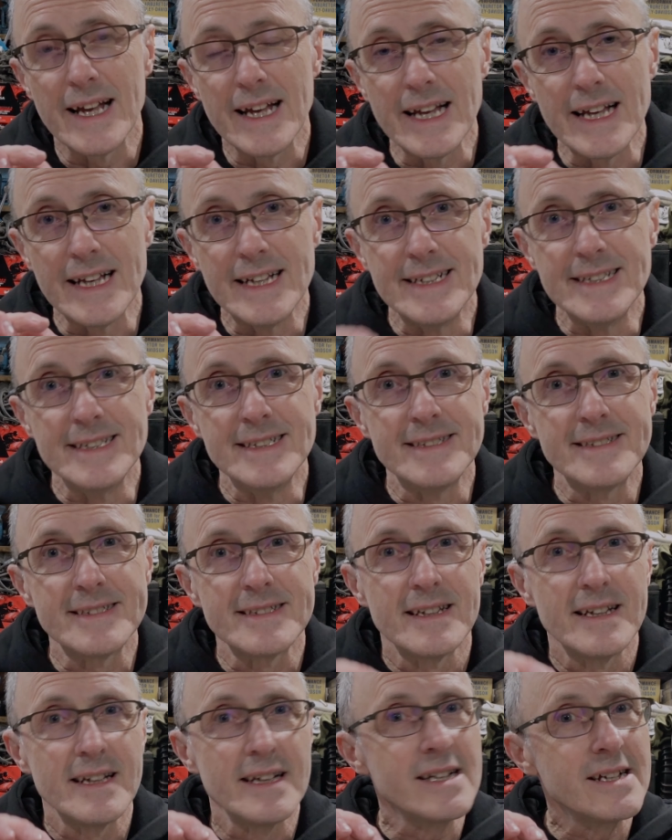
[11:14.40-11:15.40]
is
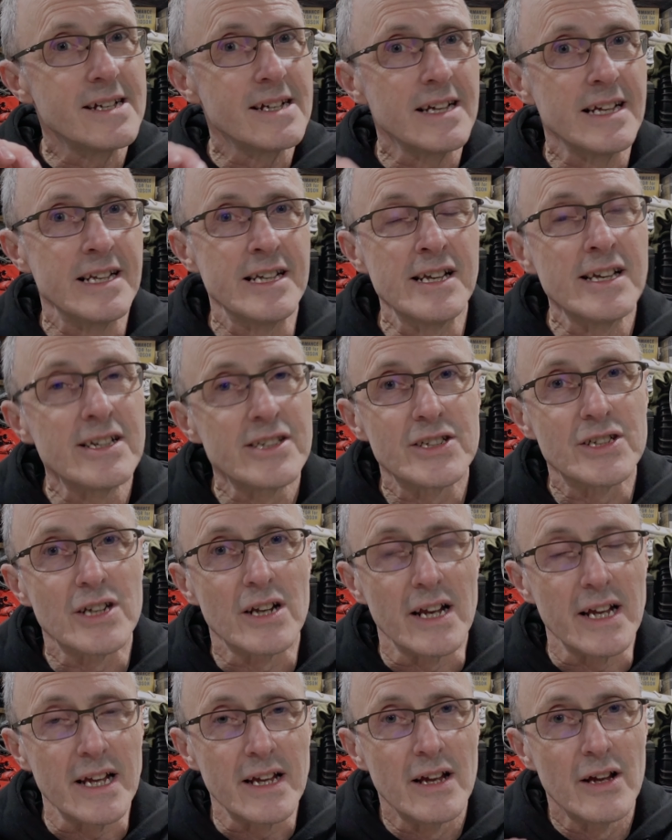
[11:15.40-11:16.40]

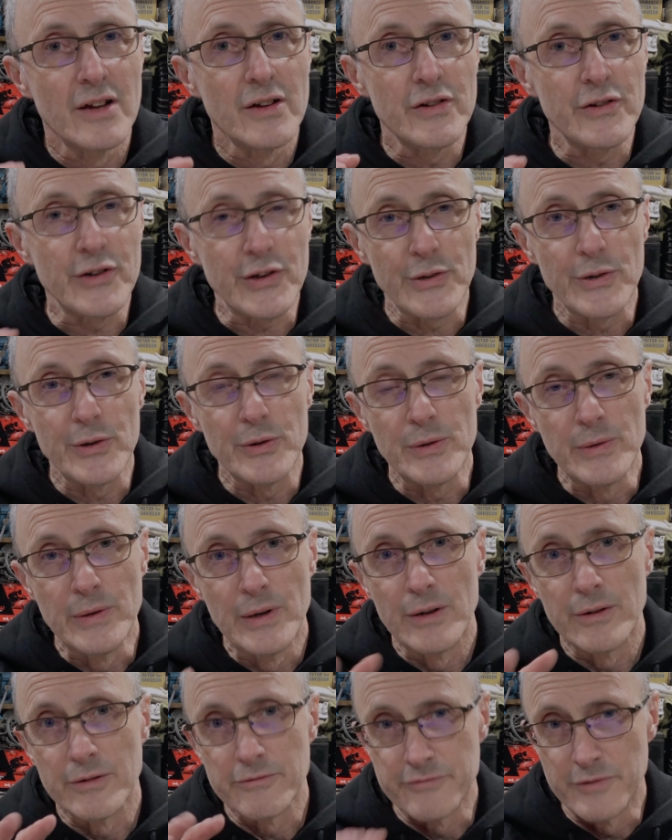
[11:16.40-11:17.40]
initially to
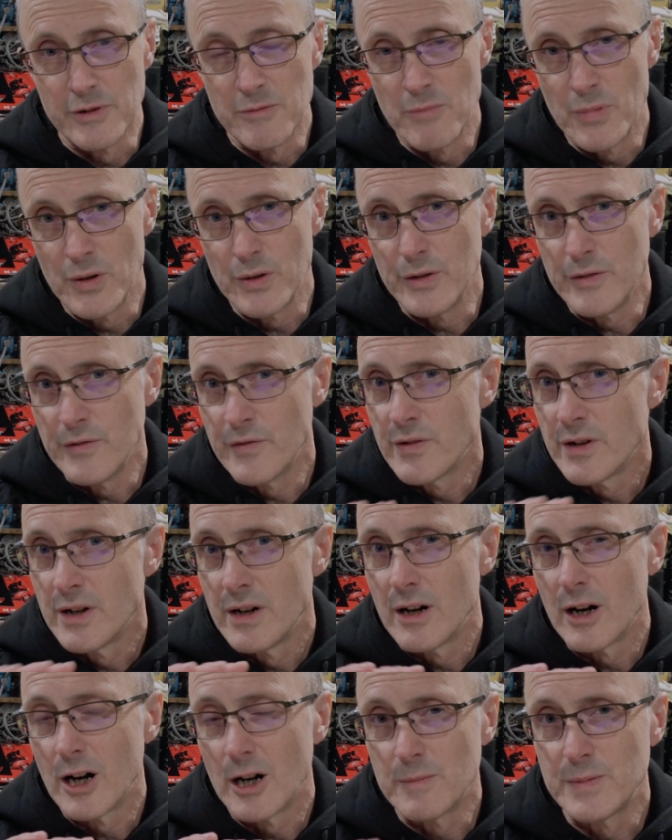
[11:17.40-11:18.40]
remove
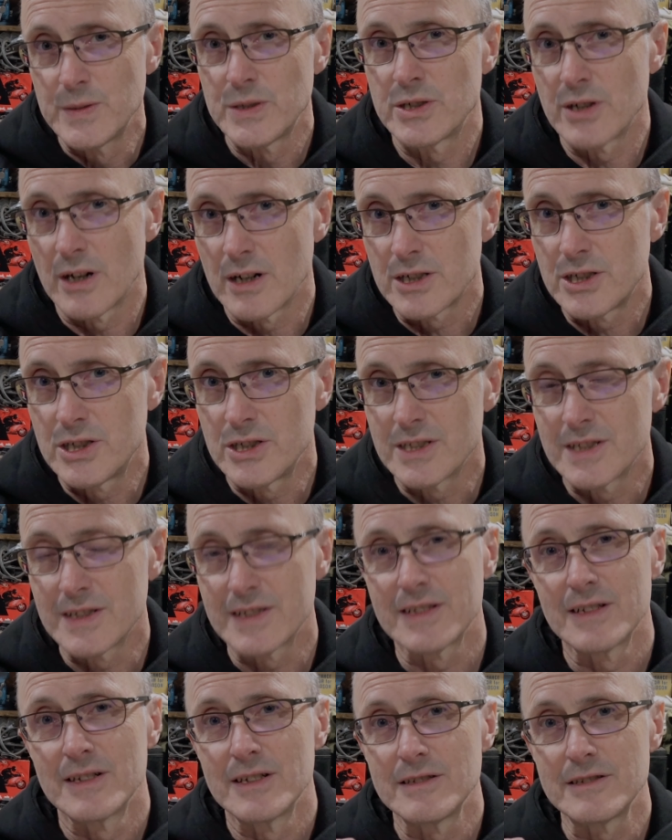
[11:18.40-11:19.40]
obstructions
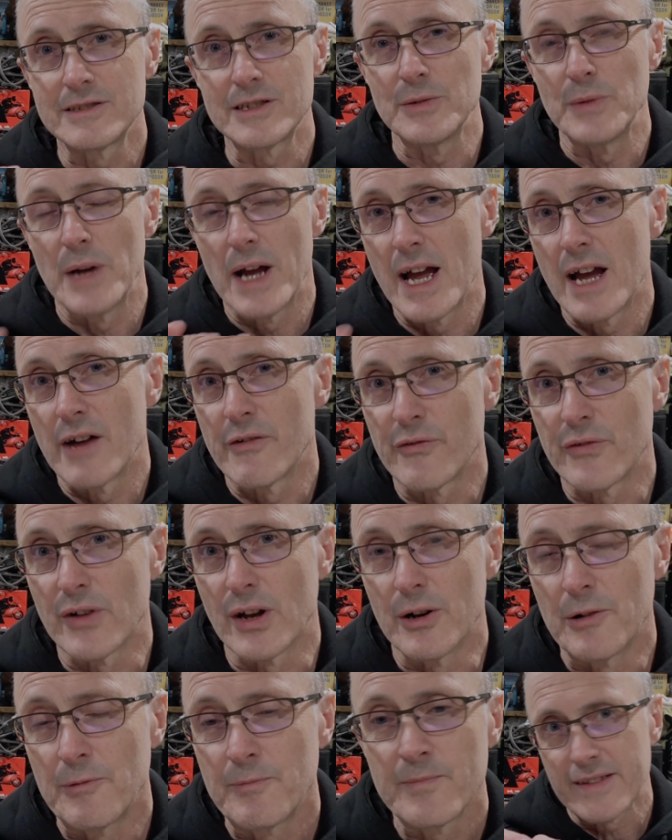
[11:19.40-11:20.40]
to
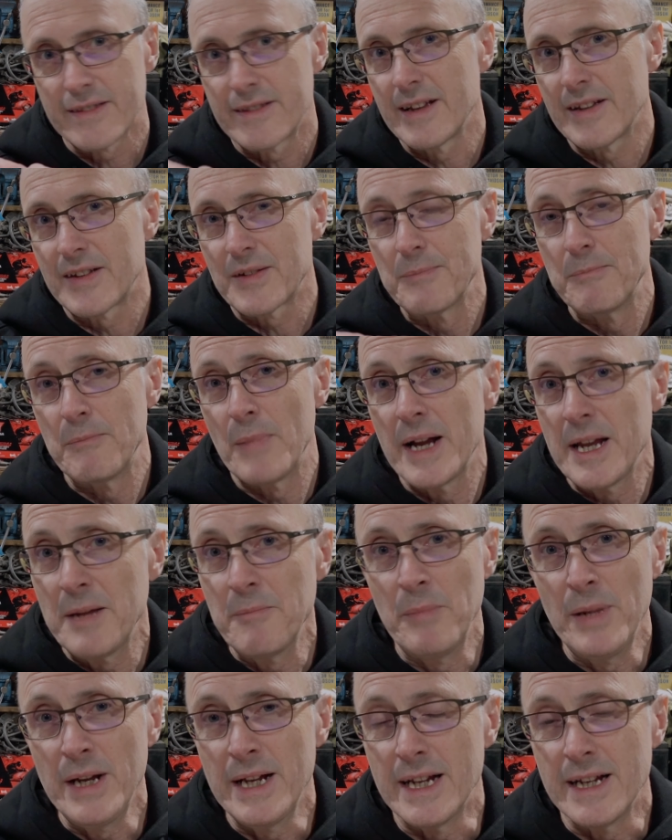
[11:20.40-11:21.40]
airflow. This may
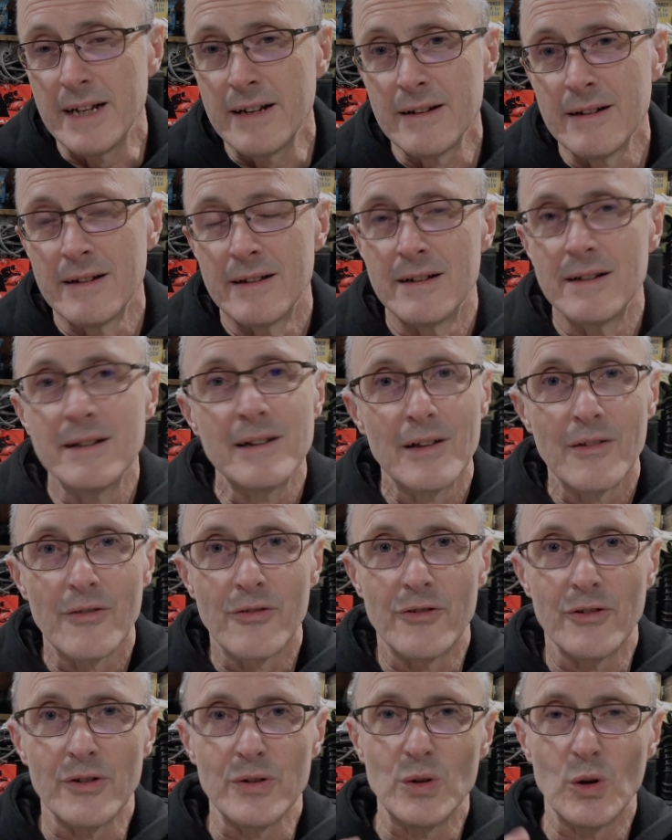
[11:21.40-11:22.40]
mean
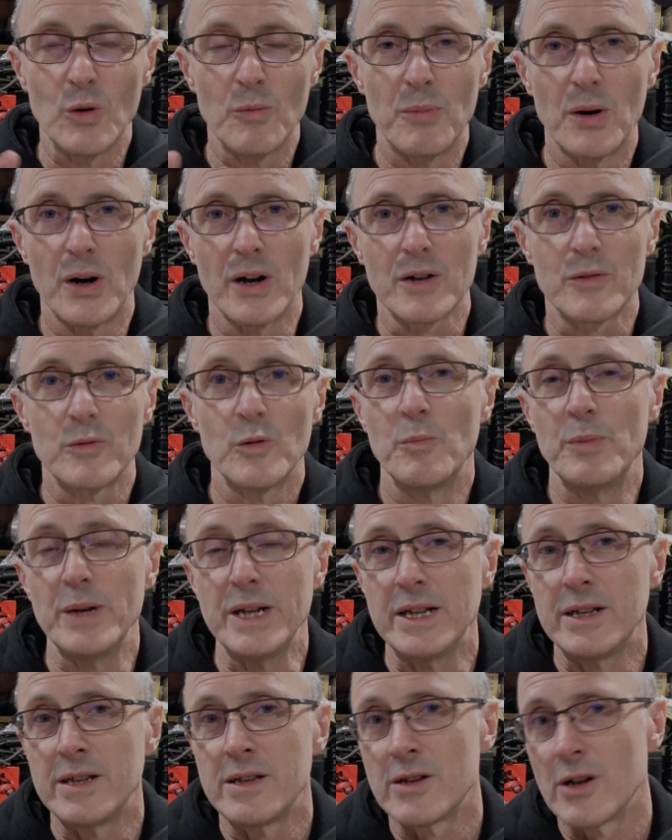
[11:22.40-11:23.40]
that your bike will be
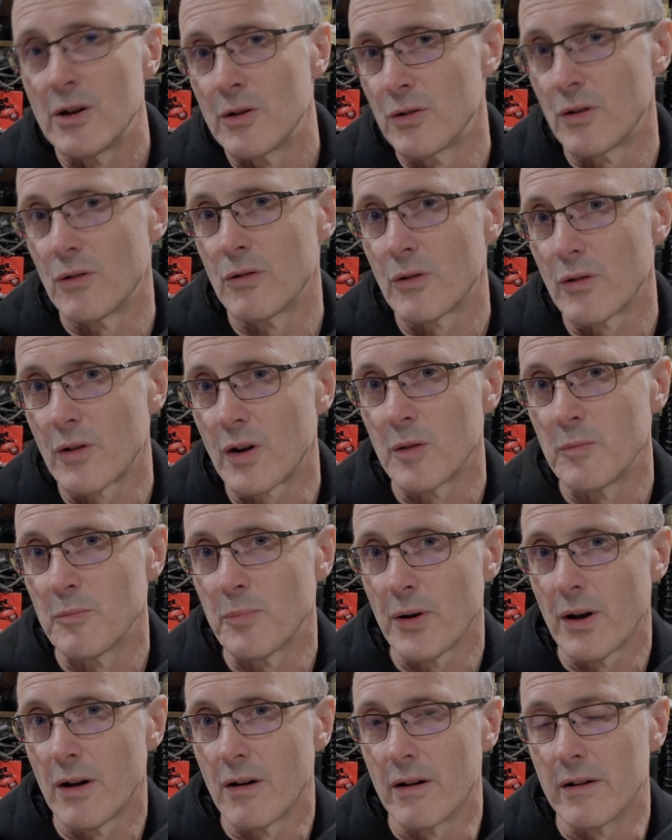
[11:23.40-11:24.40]
no longer
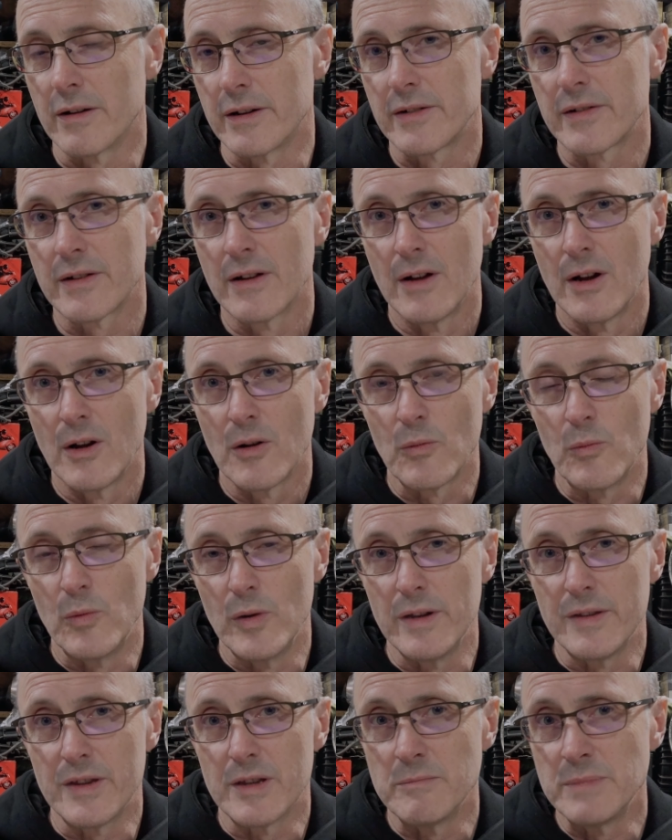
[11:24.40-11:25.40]
compliant
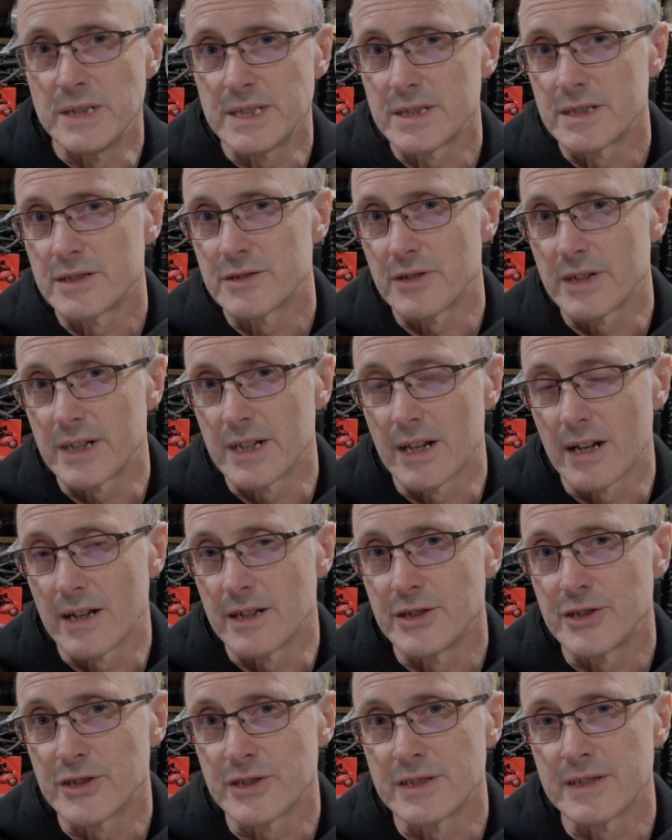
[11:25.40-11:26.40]
with emissions
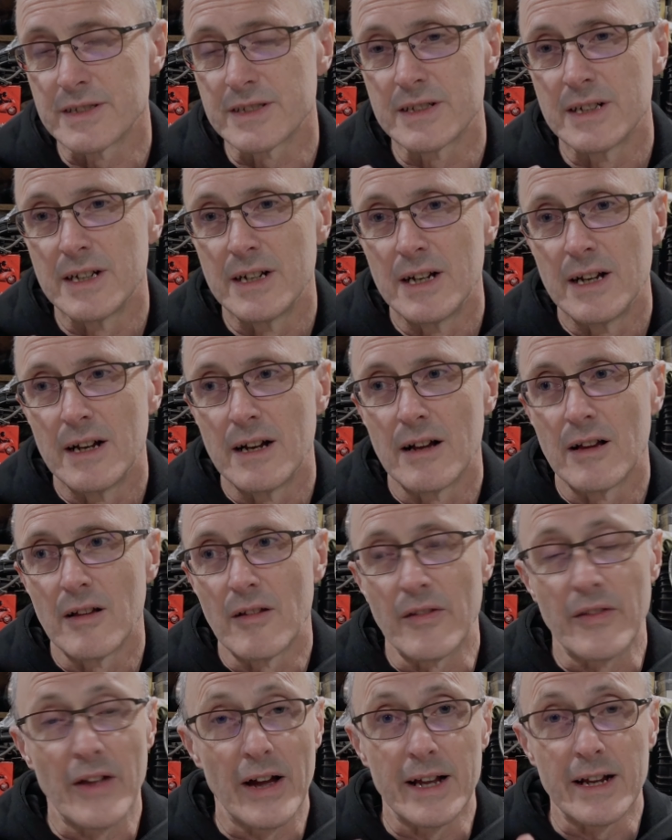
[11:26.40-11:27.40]
regulations.
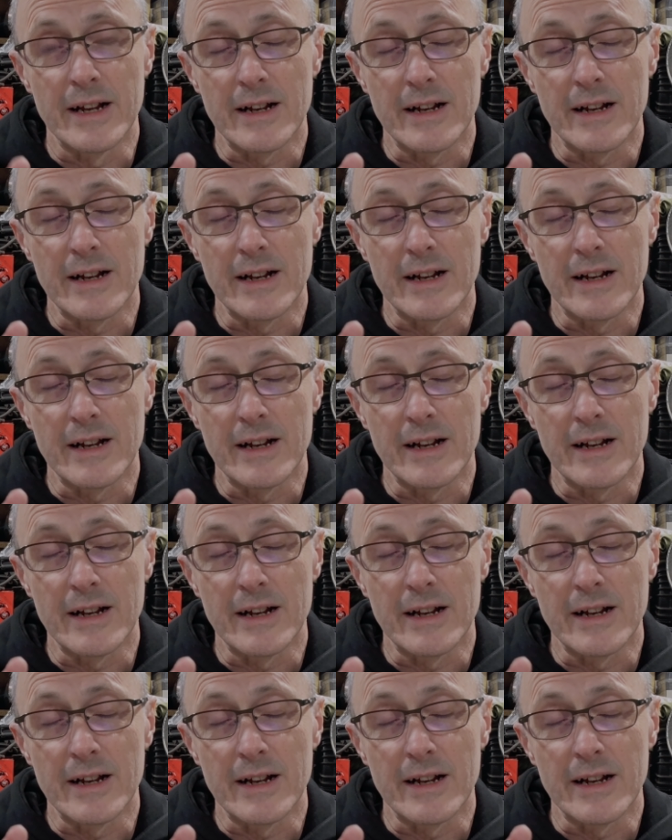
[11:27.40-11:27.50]
That